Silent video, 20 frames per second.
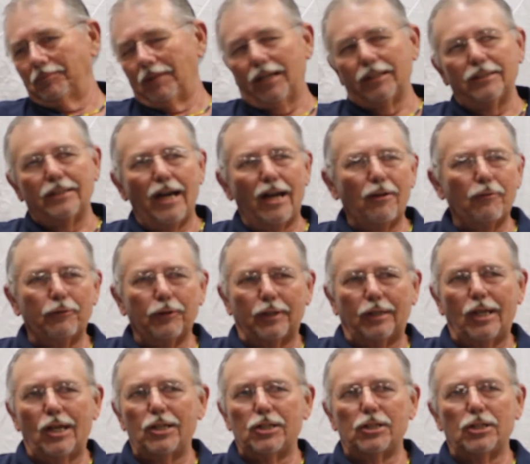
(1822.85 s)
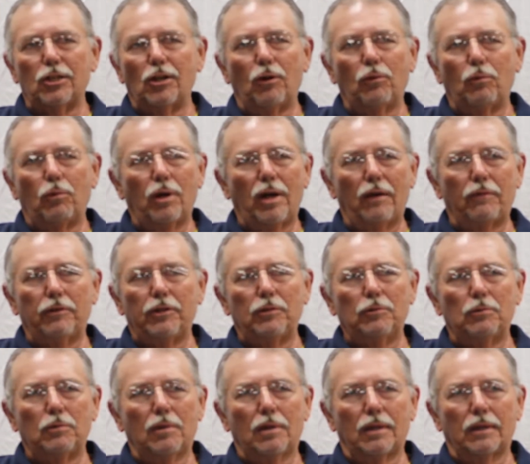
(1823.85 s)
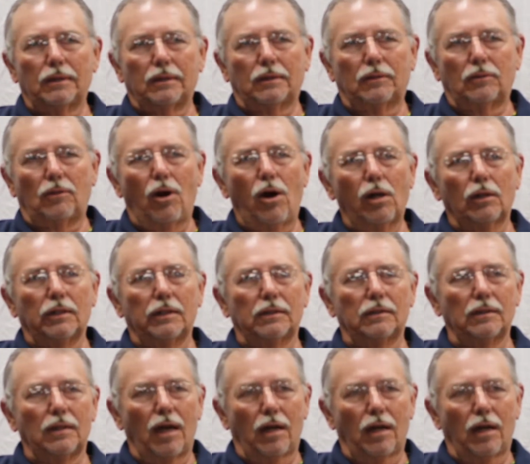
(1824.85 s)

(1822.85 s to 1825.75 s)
identification, or whatever you want to call it,